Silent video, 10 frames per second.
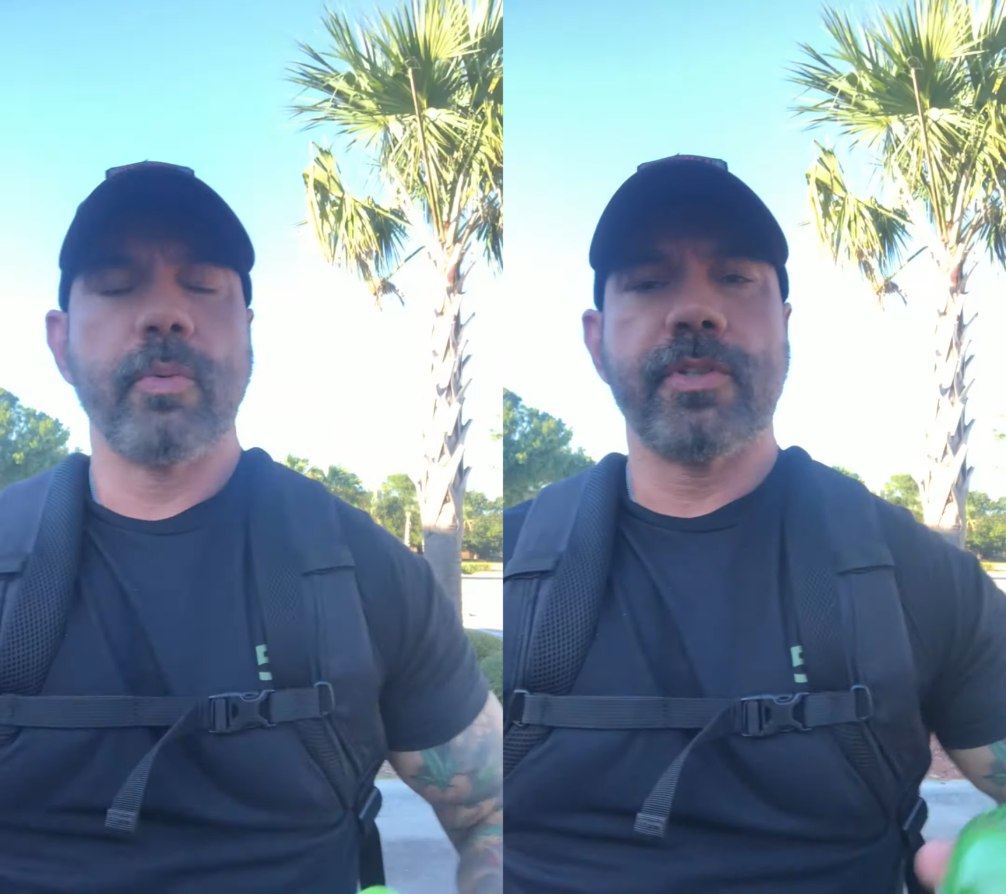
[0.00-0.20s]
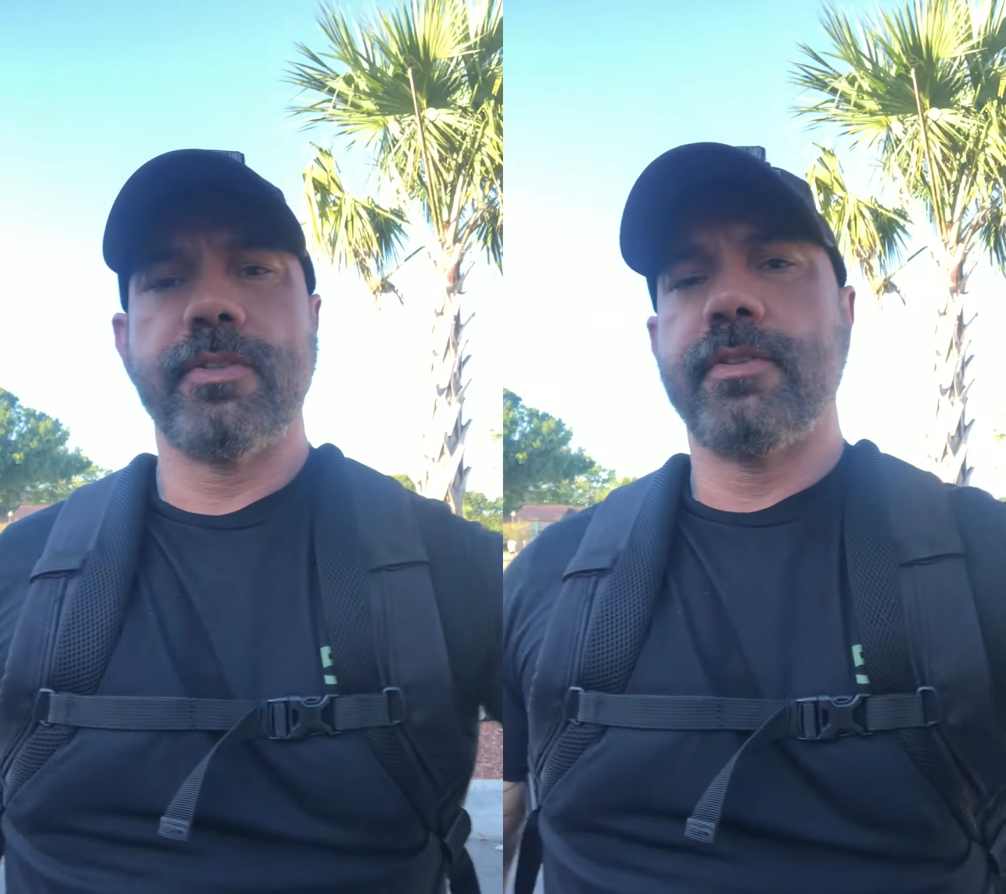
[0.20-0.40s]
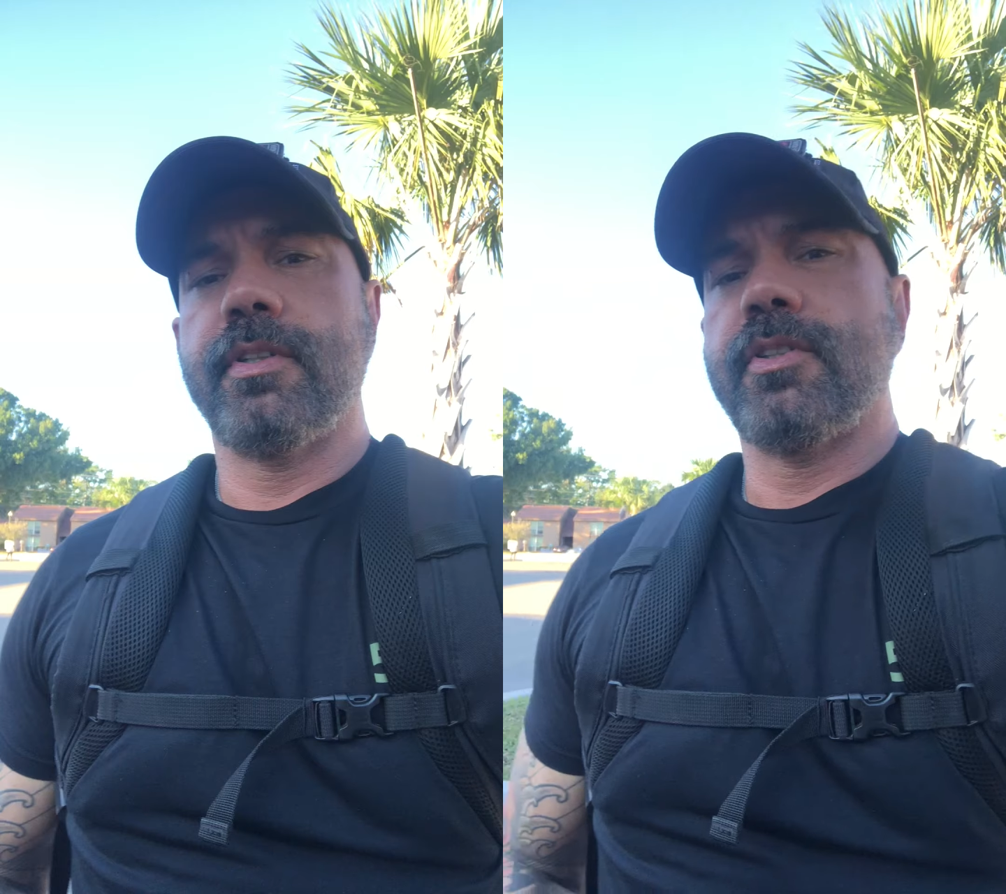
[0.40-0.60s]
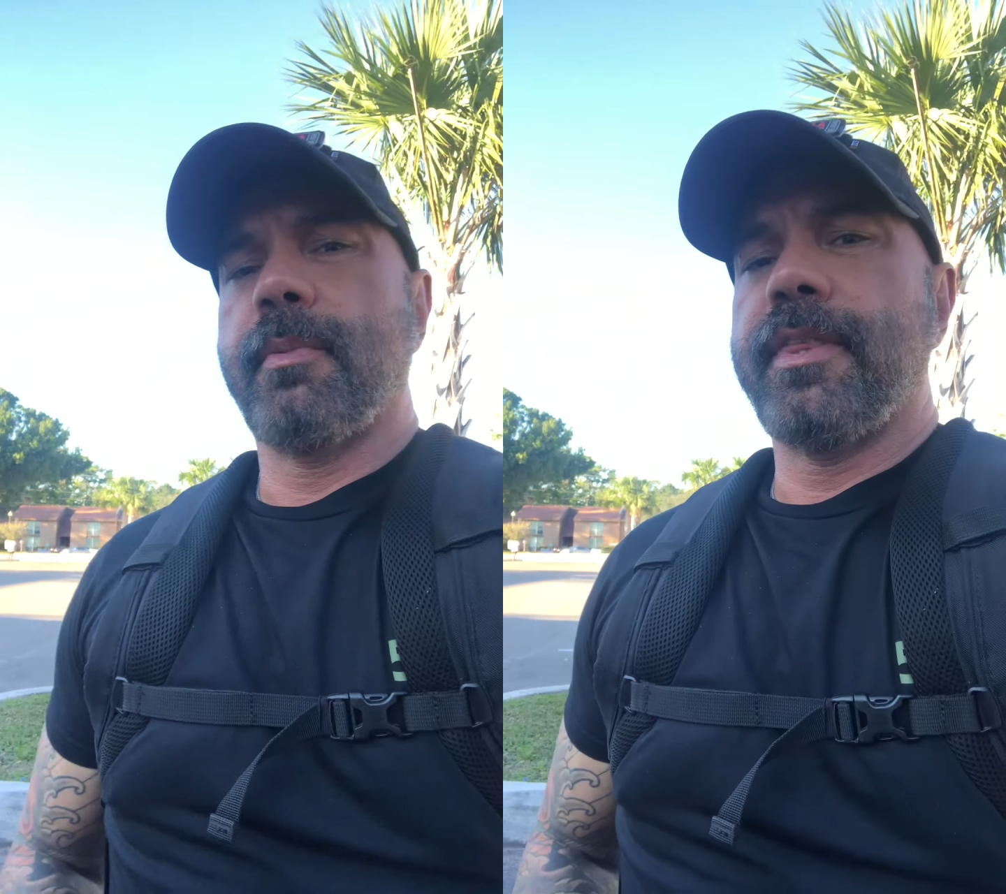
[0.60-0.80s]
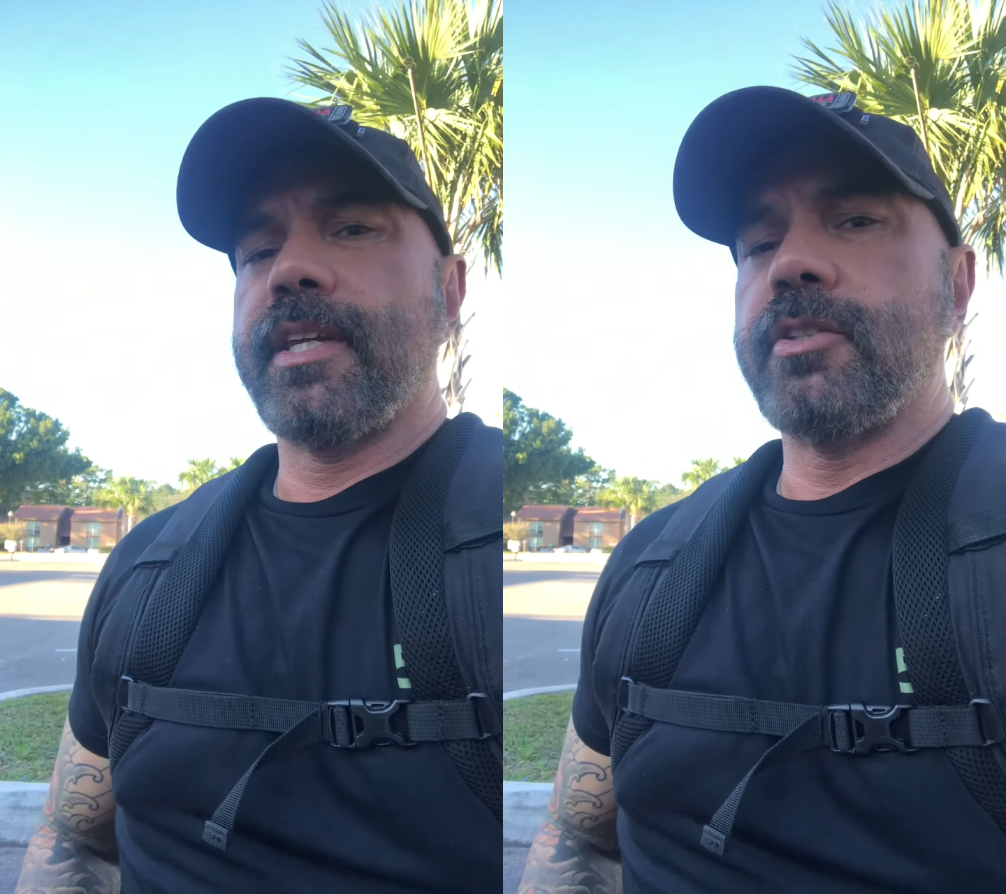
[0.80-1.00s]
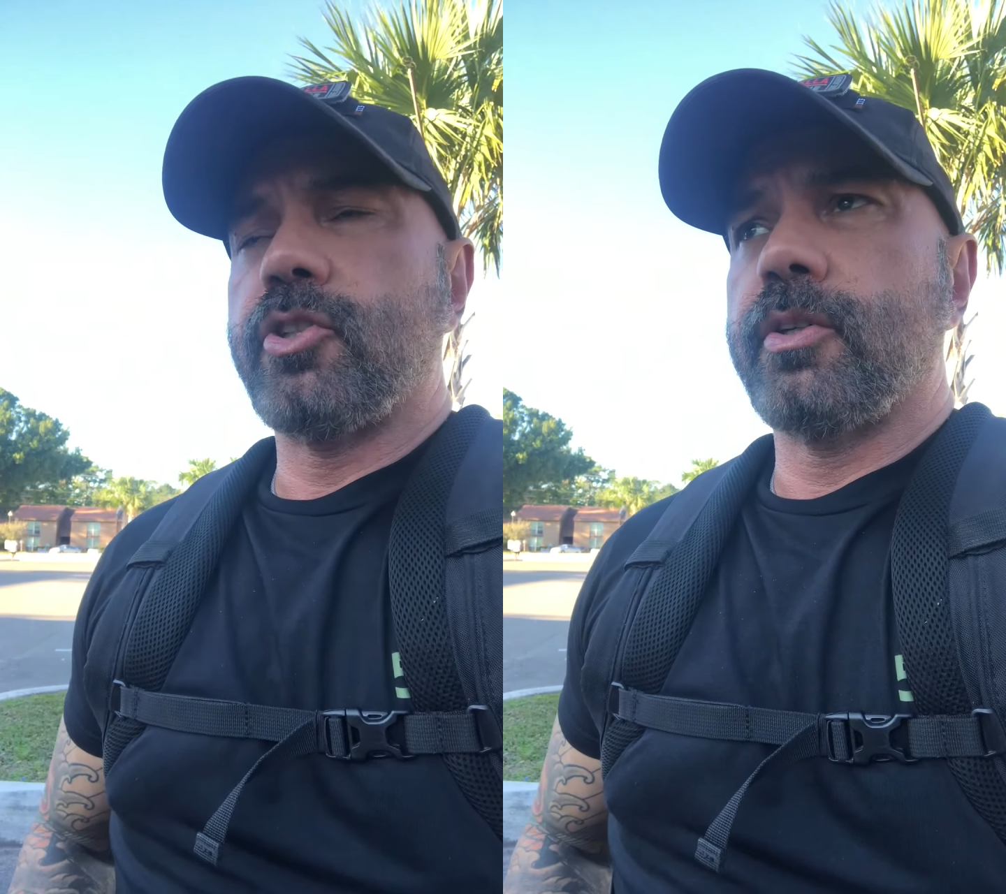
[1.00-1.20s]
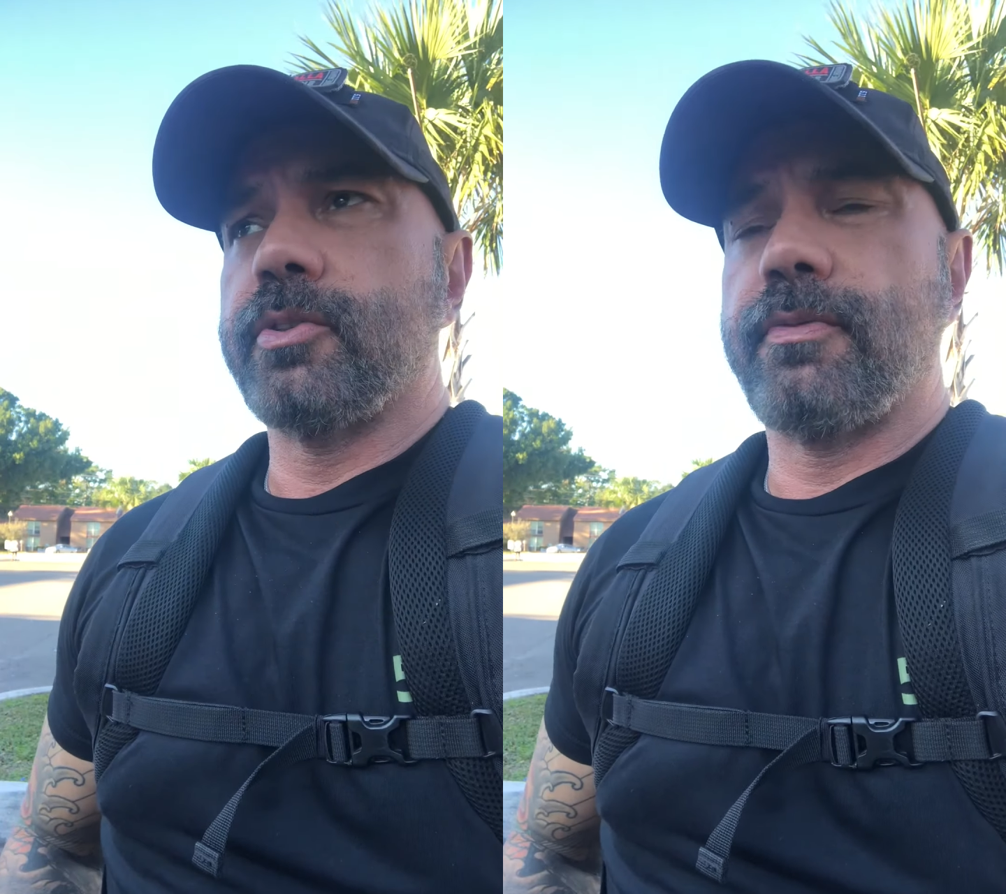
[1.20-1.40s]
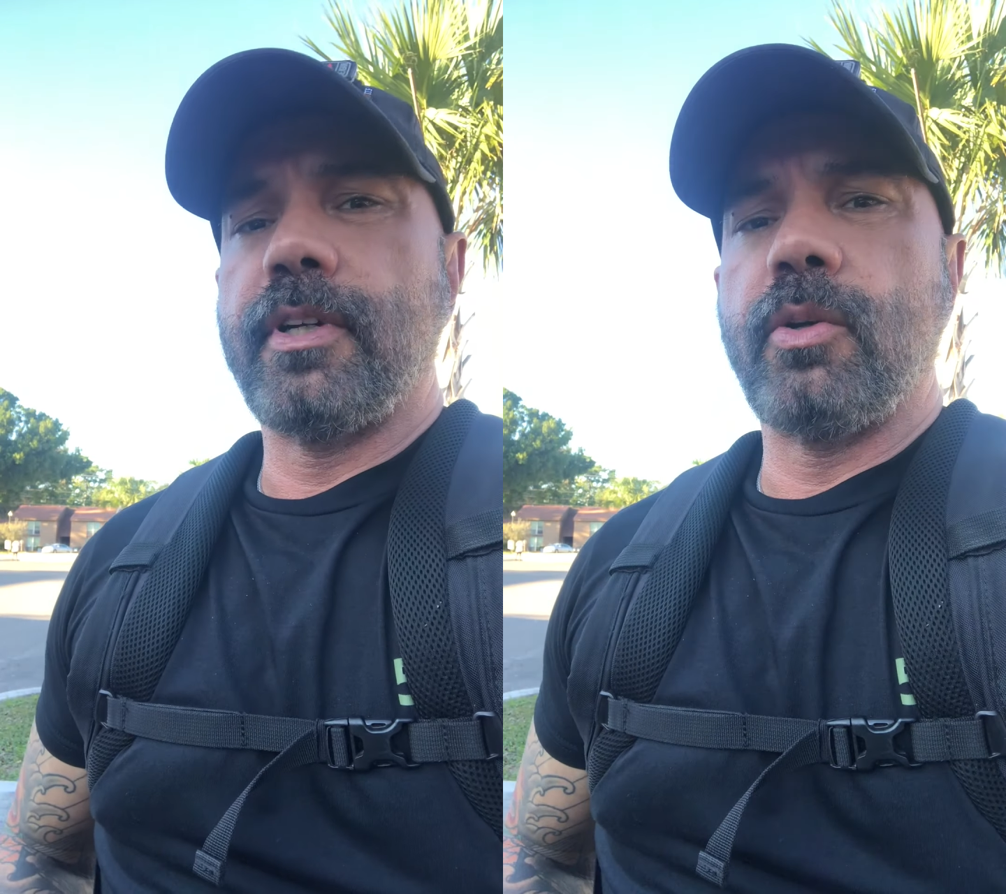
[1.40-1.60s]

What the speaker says: which is a system I think gels very